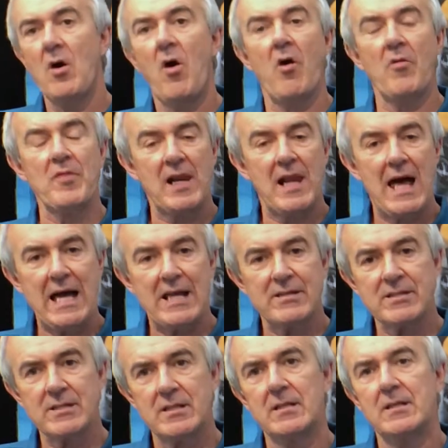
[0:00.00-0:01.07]
On the
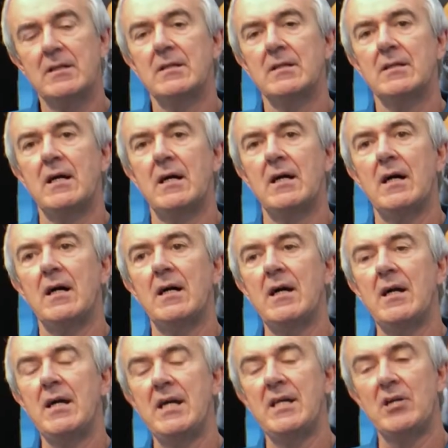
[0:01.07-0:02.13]
land,
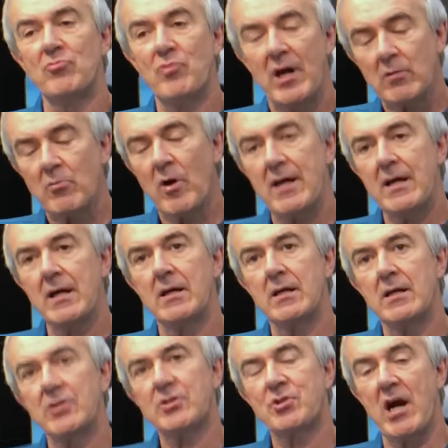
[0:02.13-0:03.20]
in a railway
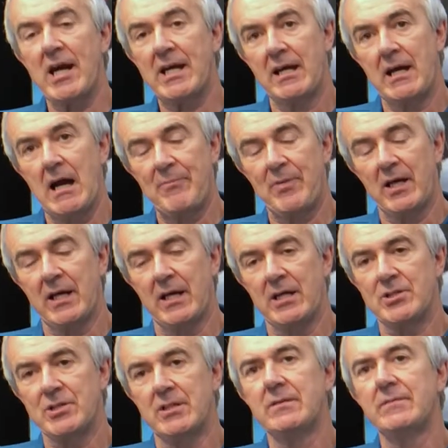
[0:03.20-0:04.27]
tracking
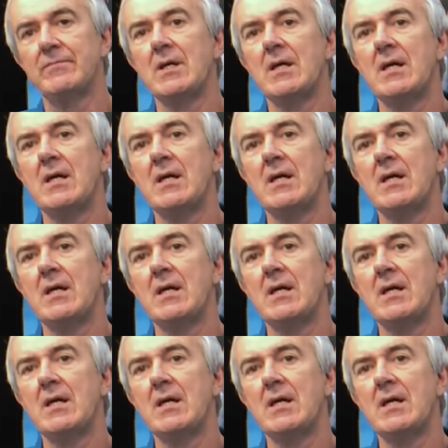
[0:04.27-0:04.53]
application,